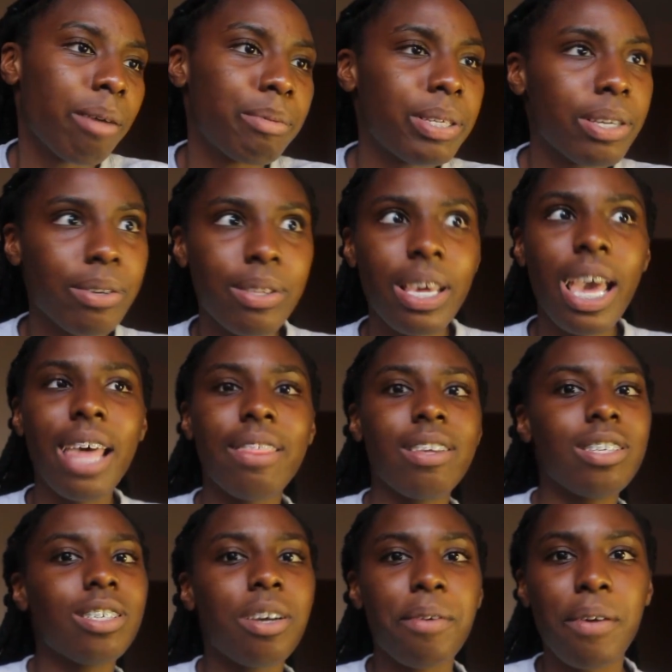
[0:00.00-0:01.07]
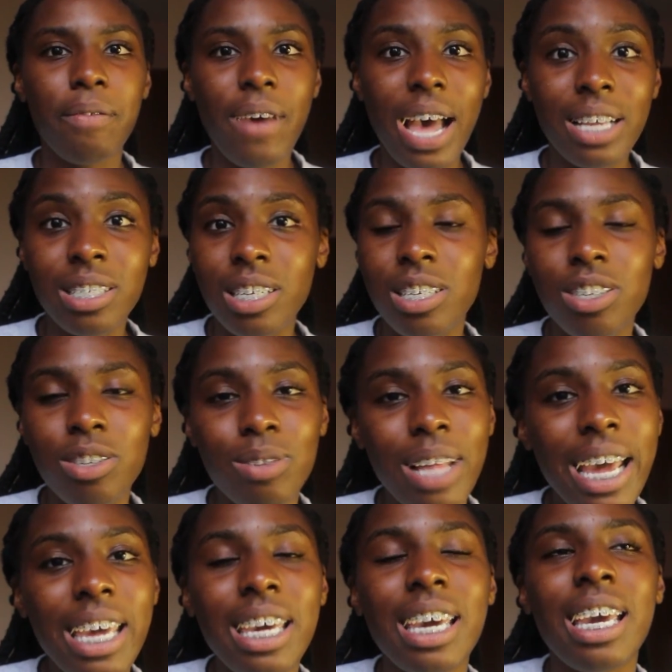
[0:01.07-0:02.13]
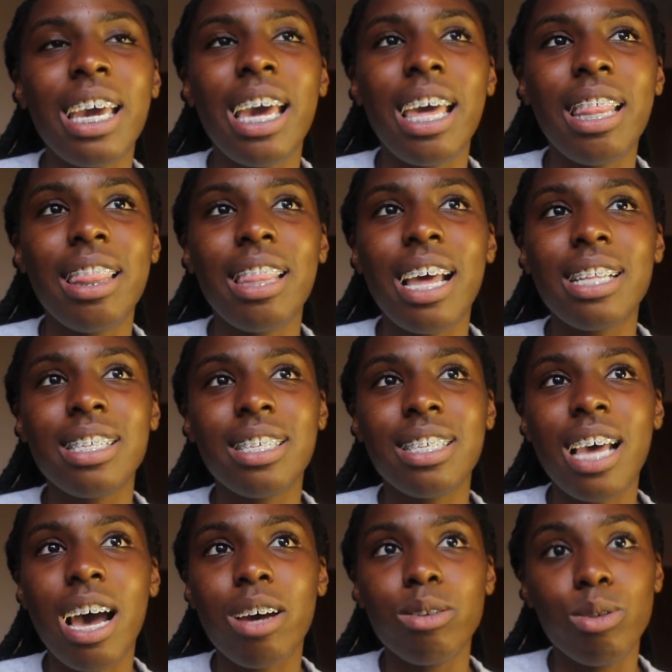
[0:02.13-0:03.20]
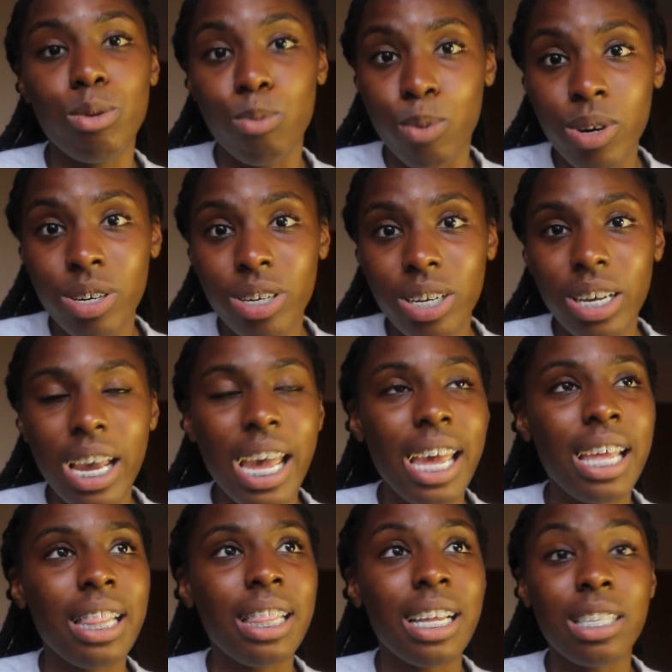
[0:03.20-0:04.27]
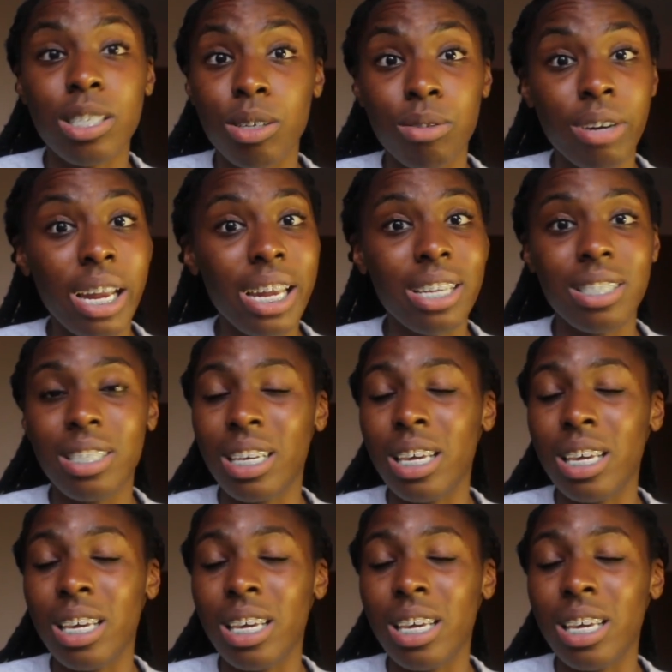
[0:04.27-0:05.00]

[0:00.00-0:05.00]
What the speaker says: So yeah, things are going fast, and you like it, and that's how you work, and that's great.